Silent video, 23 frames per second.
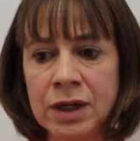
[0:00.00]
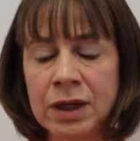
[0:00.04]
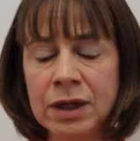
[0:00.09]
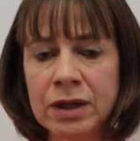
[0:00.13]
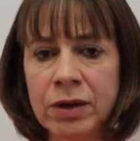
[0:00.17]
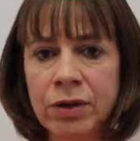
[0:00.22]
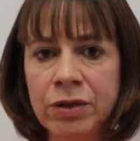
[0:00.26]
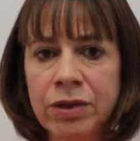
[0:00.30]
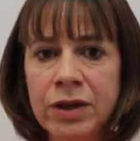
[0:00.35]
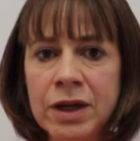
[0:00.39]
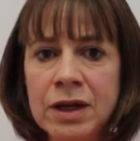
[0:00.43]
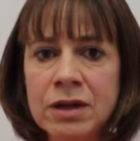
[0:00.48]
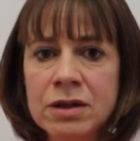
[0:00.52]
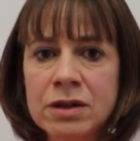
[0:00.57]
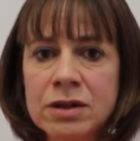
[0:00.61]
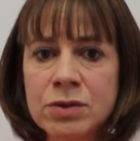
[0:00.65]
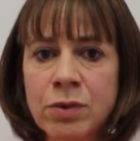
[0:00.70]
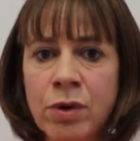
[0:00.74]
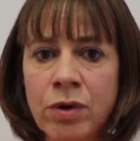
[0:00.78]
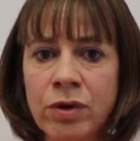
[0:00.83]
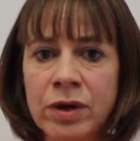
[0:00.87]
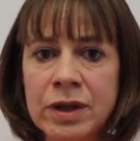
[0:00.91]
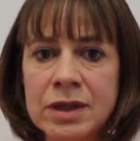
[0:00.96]
Now, Athena
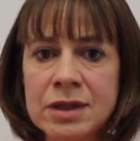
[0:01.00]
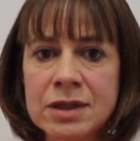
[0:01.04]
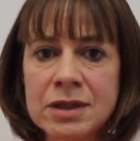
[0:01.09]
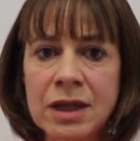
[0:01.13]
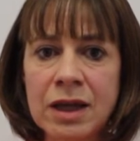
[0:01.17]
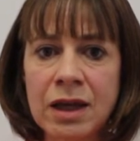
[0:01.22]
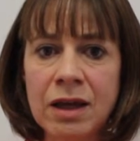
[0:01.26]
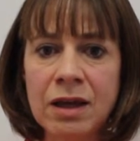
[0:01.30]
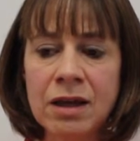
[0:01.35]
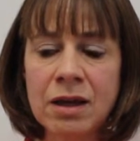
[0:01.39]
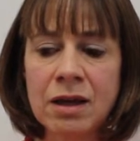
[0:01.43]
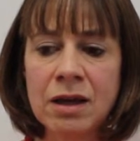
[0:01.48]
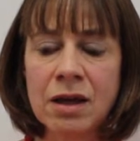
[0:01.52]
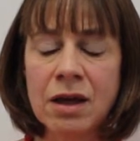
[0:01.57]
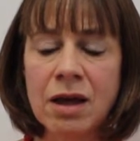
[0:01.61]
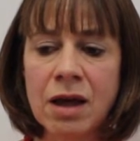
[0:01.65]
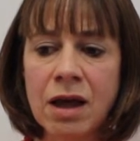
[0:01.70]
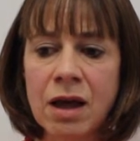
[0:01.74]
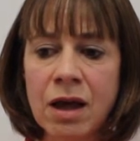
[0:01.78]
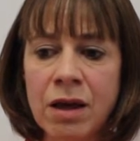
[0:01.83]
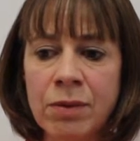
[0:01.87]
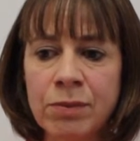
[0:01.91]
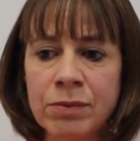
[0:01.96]
Swan is the
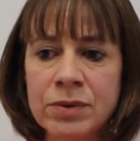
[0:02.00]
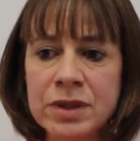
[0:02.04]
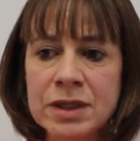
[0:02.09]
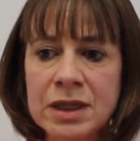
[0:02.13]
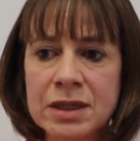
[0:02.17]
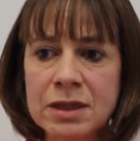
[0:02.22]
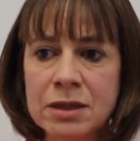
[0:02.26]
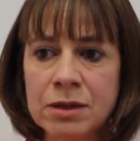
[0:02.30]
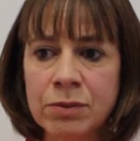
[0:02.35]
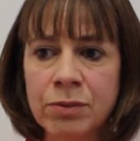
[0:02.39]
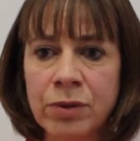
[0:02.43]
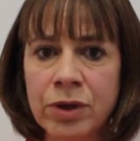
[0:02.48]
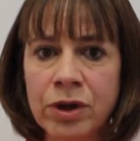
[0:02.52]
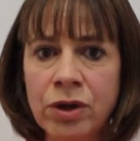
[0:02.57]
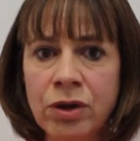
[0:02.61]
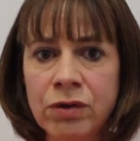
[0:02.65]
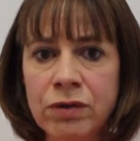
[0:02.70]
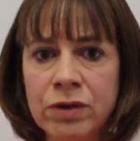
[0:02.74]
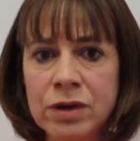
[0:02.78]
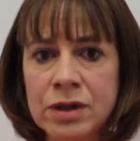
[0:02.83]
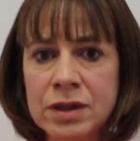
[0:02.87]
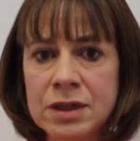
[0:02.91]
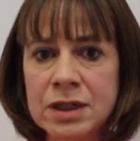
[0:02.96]
system that
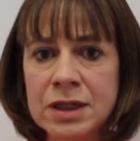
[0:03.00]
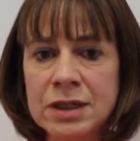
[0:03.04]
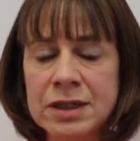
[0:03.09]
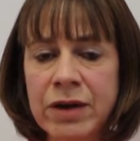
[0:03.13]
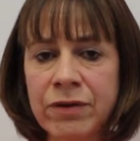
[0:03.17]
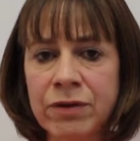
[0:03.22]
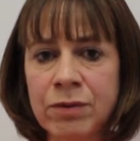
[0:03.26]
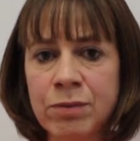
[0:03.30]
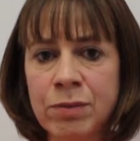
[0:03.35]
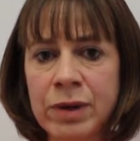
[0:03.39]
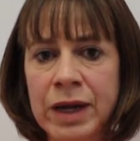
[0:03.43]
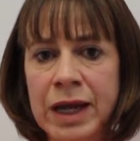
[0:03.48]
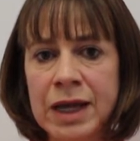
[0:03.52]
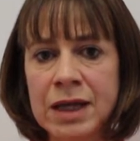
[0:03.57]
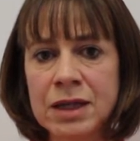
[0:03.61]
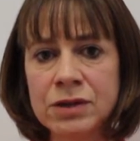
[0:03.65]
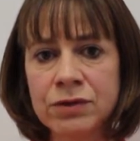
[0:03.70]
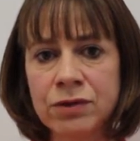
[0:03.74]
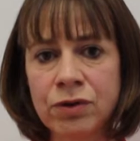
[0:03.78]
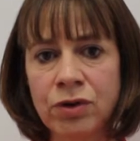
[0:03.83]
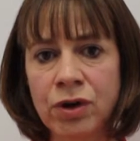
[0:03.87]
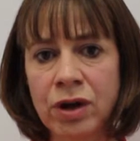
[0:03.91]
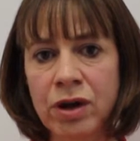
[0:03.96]
universities have in place
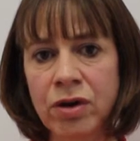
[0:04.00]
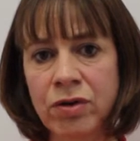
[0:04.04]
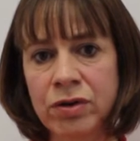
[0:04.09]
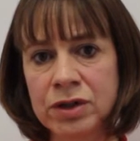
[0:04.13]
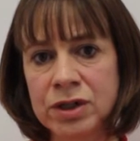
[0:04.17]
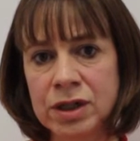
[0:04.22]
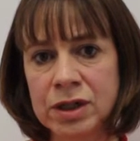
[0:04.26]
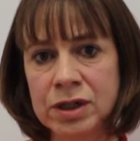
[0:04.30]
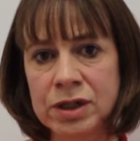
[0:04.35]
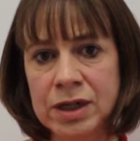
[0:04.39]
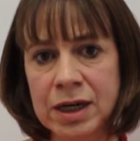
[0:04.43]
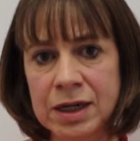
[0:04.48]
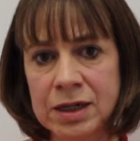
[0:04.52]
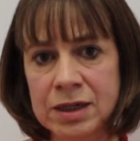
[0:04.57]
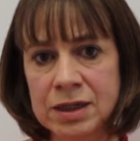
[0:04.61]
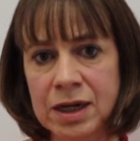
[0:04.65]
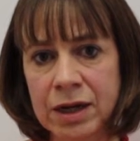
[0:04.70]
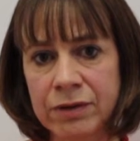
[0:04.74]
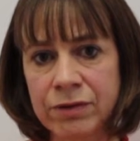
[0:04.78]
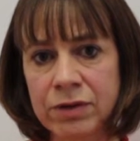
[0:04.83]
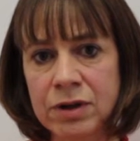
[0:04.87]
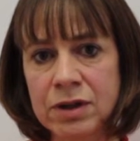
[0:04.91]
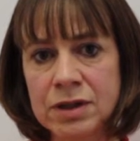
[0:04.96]
for encouraging gender
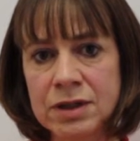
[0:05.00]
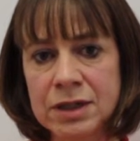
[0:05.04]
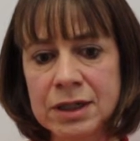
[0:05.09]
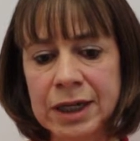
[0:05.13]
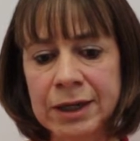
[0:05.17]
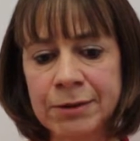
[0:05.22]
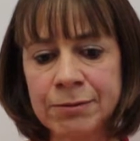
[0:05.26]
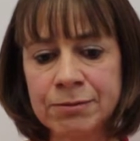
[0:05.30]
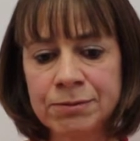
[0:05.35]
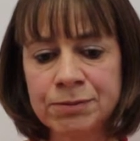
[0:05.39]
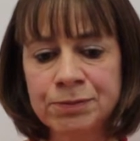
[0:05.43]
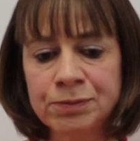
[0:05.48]
diversity.